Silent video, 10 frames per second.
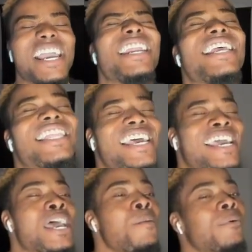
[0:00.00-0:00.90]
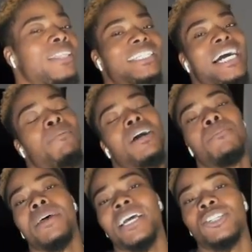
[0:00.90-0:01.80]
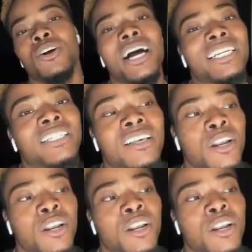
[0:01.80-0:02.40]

anything. But this time I'm coming at y'all. I just